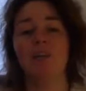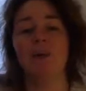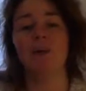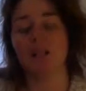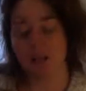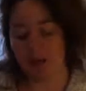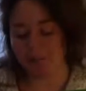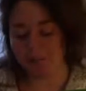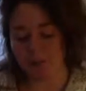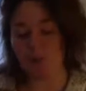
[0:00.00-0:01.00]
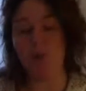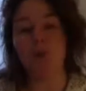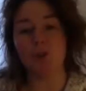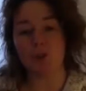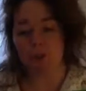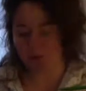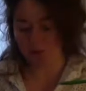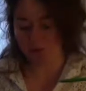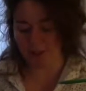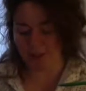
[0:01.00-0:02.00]
point, so what you do is you
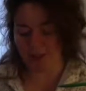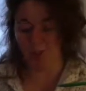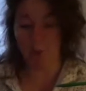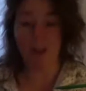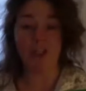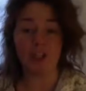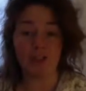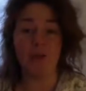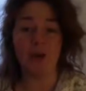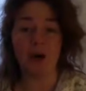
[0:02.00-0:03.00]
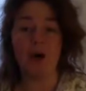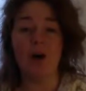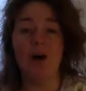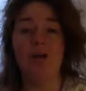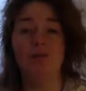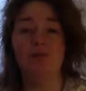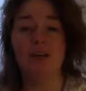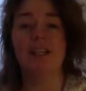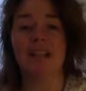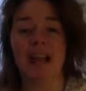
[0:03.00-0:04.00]
find out where you are
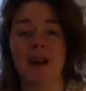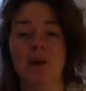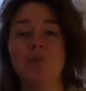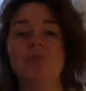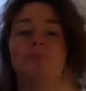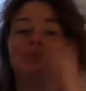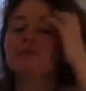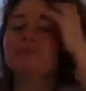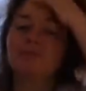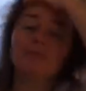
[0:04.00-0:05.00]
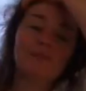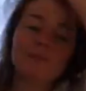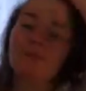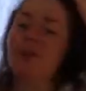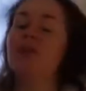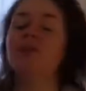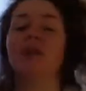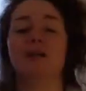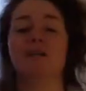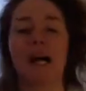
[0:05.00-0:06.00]
right now, you
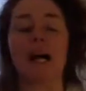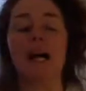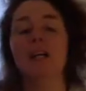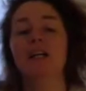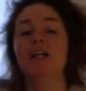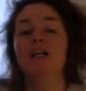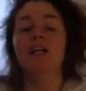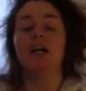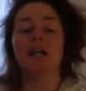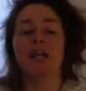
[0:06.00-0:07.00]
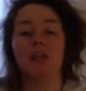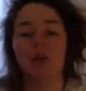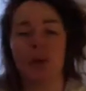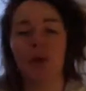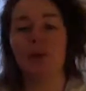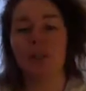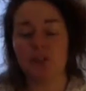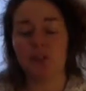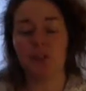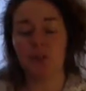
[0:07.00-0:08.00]
test that. And then you go
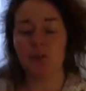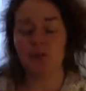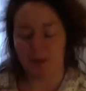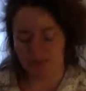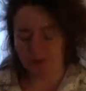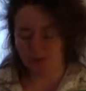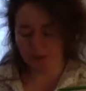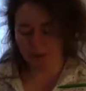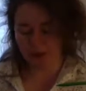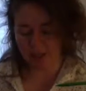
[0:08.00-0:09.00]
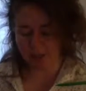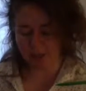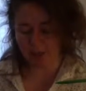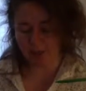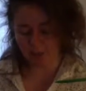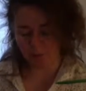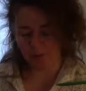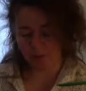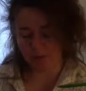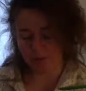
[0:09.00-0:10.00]
into the rapid rewrite. So it's
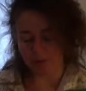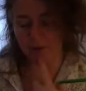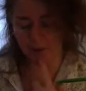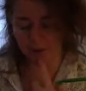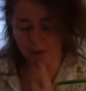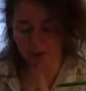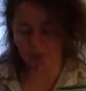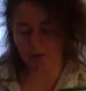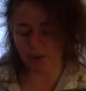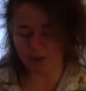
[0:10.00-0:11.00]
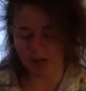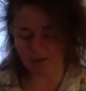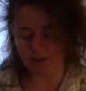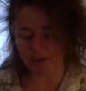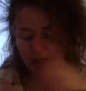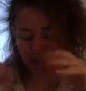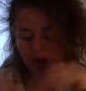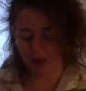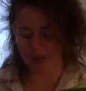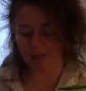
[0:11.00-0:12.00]
always good to chin to your chest and
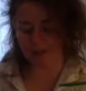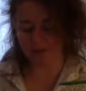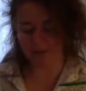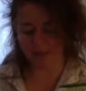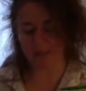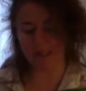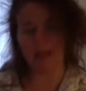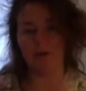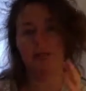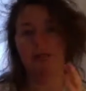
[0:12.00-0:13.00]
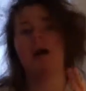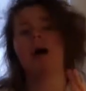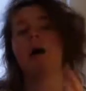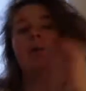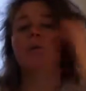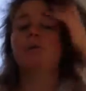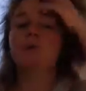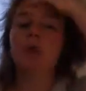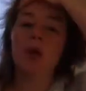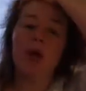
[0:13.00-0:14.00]
eyes facing down. It
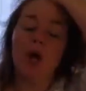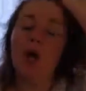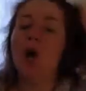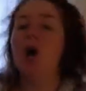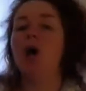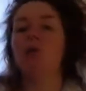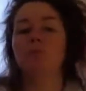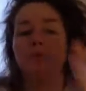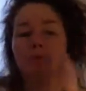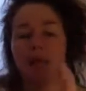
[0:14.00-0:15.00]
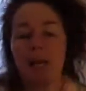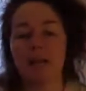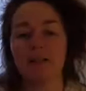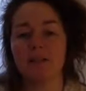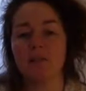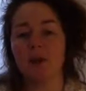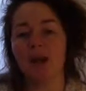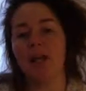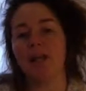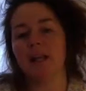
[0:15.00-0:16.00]
helps relax the
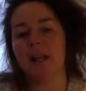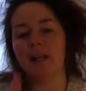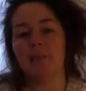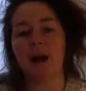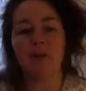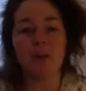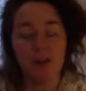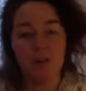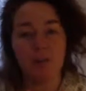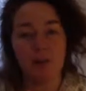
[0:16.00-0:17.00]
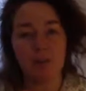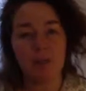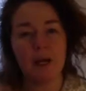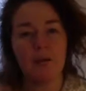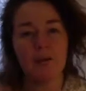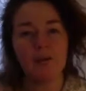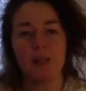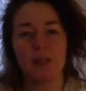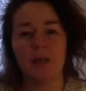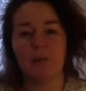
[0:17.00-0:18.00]
brain in any barrier that might be up between
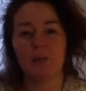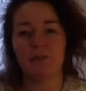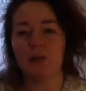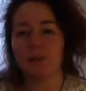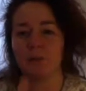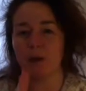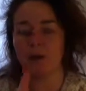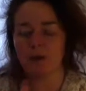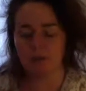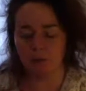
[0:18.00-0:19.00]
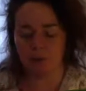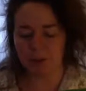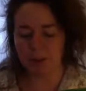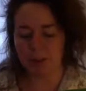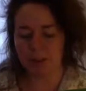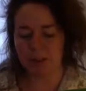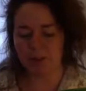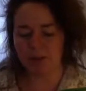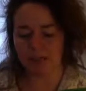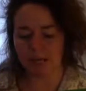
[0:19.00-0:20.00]
the left and the right brain. It's an opportunity
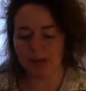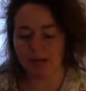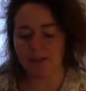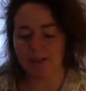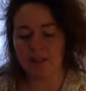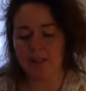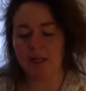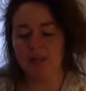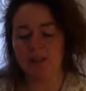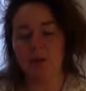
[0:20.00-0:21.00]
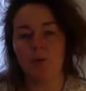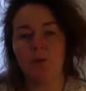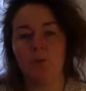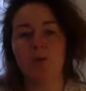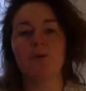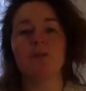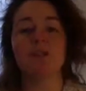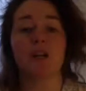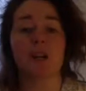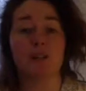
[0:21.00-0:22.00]
to relax. So both
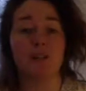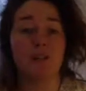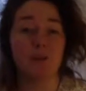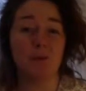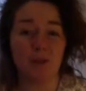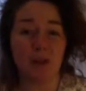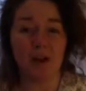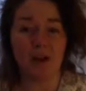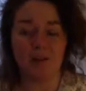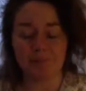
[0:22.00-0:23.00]
synapses will fire.